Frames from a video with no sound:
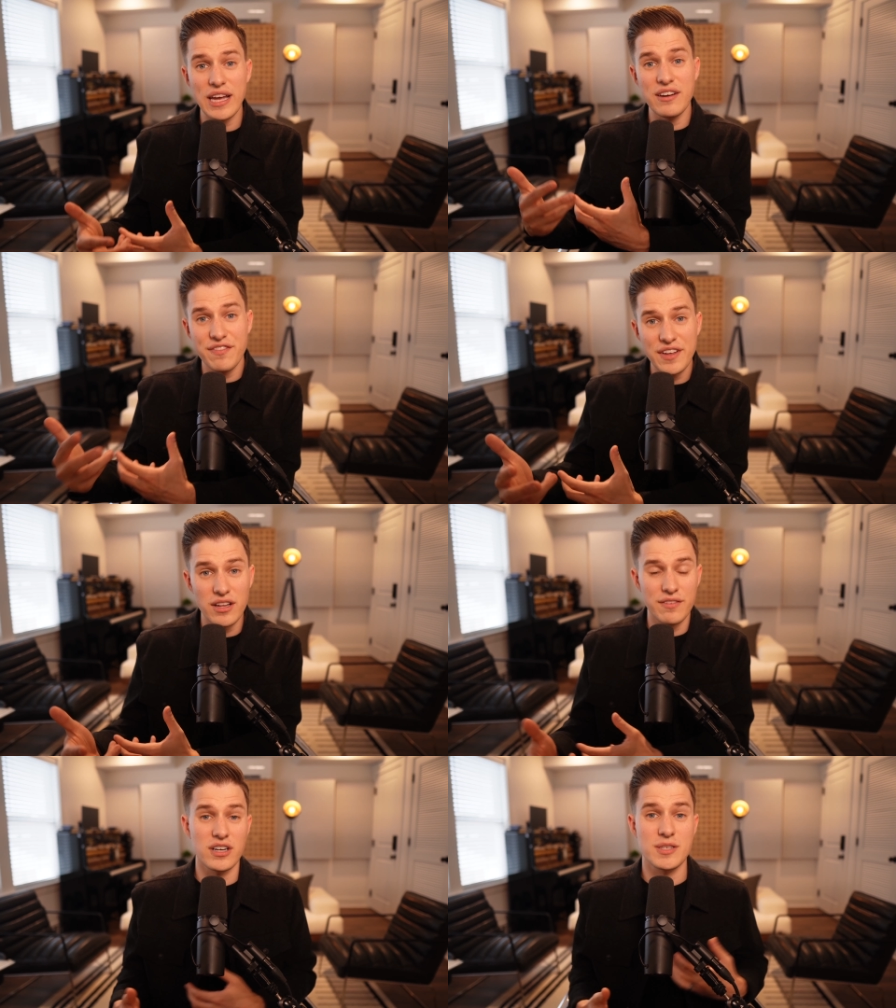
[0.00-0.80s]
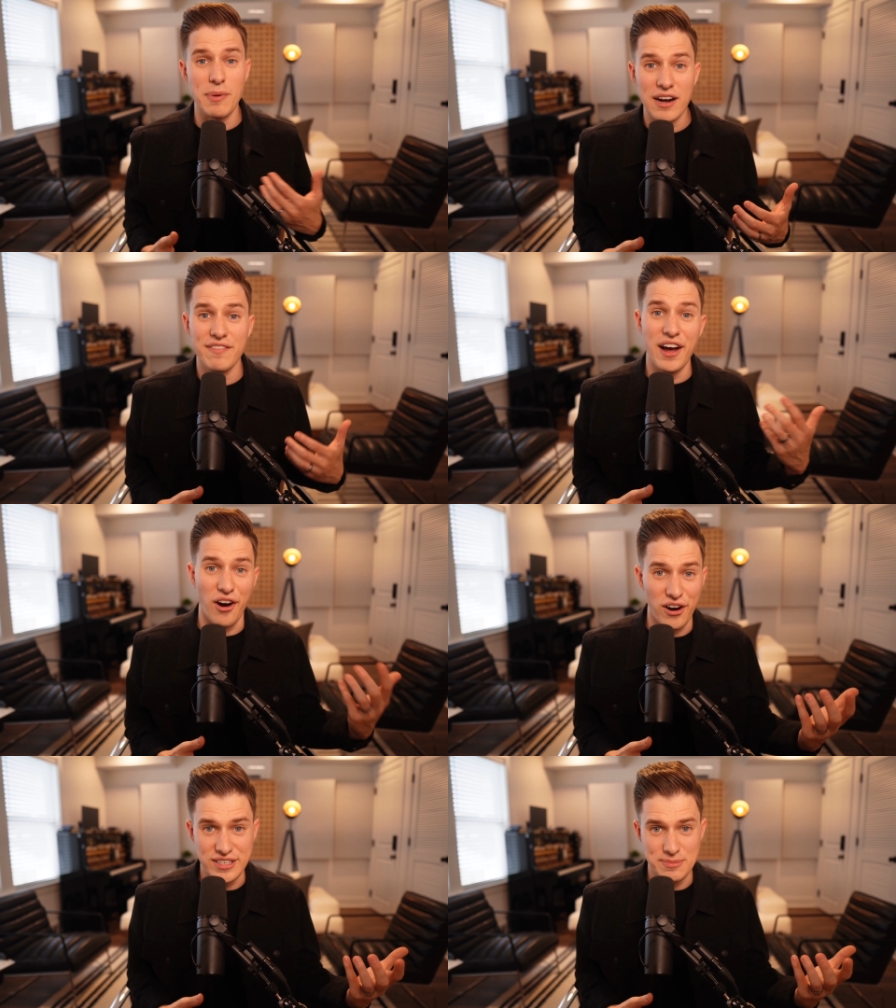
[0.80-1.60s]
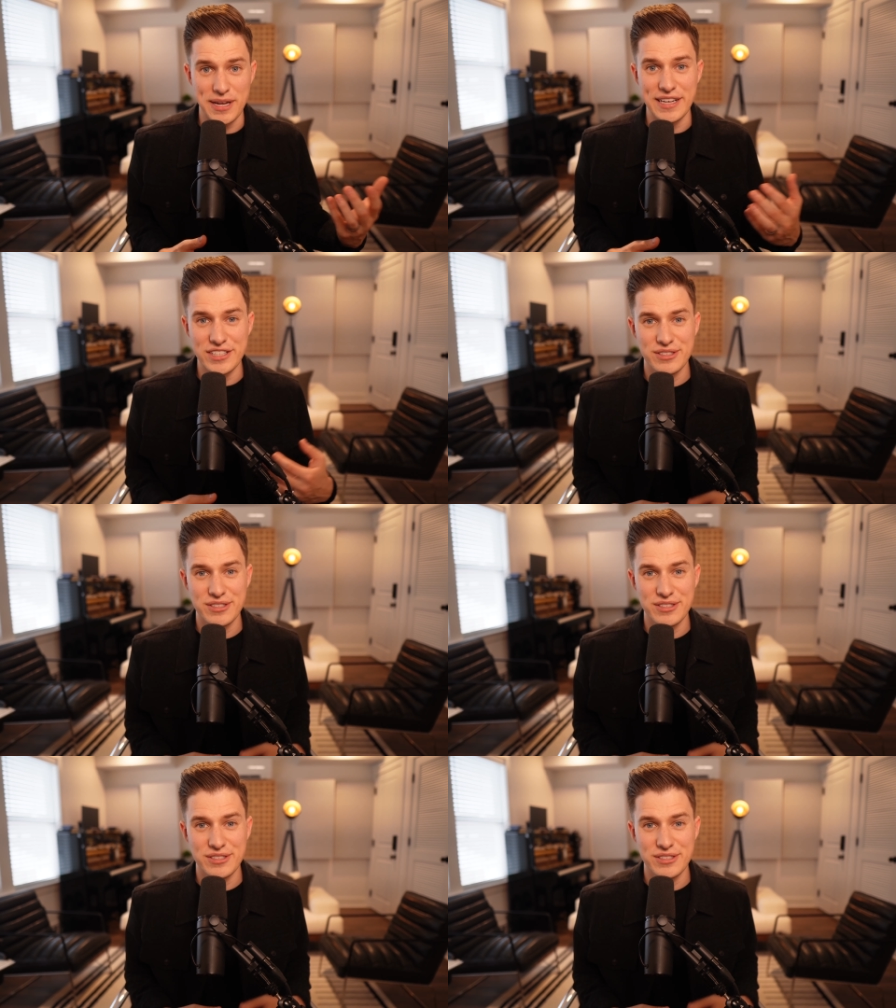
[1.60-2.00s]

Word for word: and feel of our Spotify artist page.